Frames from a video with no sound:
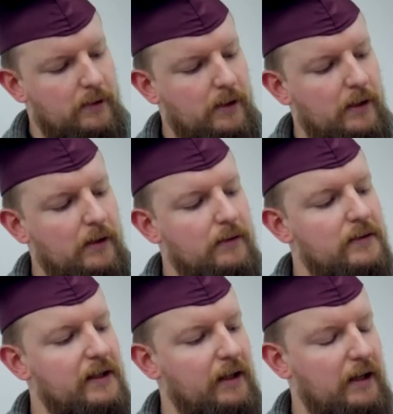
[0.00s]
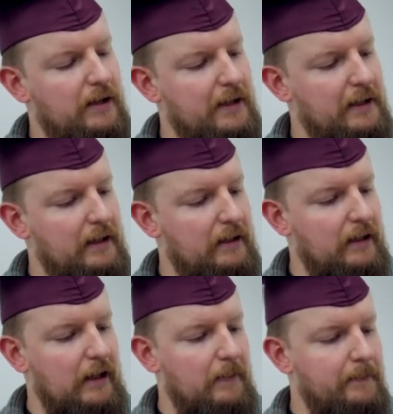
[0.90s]
Ah, it's like a hidden identity
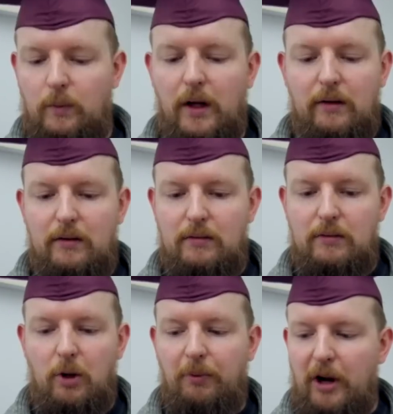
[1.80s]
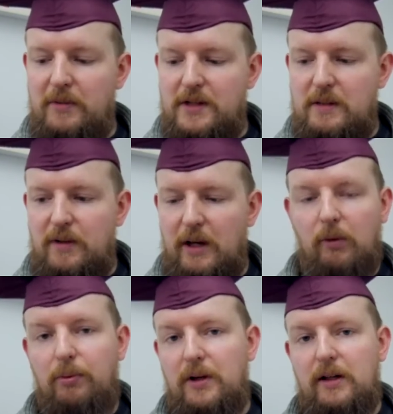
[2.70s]
game. Well, no promises, but I
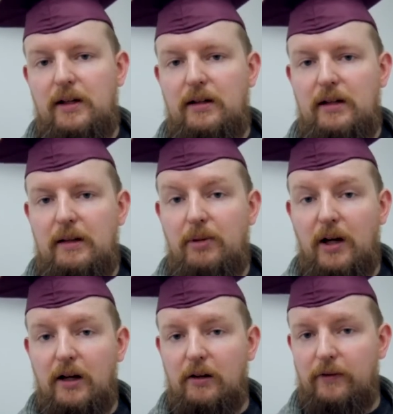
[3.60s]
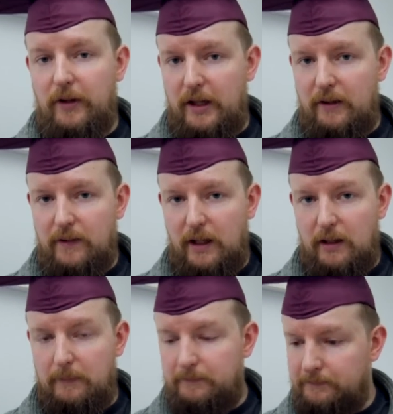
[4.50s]
will put it in the pile for AFK.